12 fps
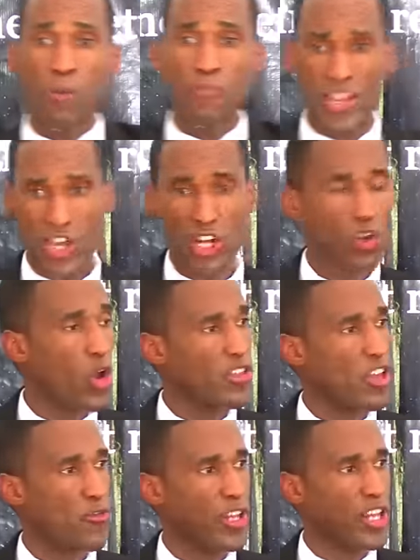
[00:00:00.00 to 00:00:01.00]
Probation
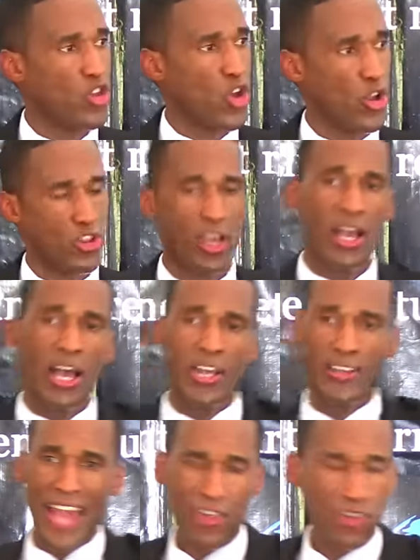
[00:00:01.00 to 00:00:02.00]
closes for the church.
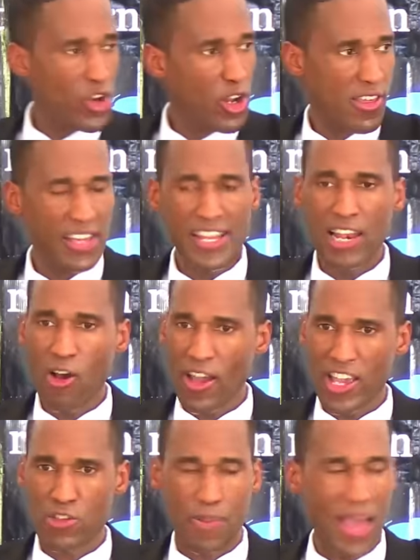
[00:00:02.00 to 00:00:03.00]
National Sunday
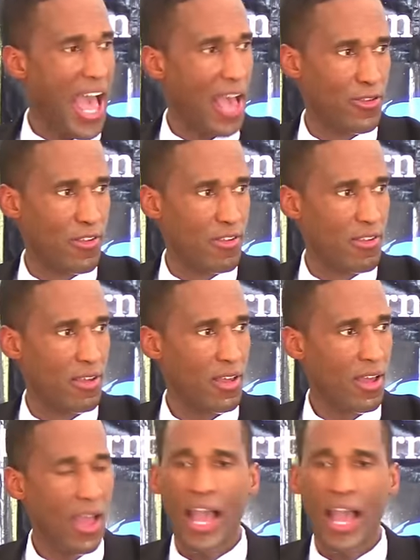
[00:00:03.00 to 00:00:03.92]
law is passed.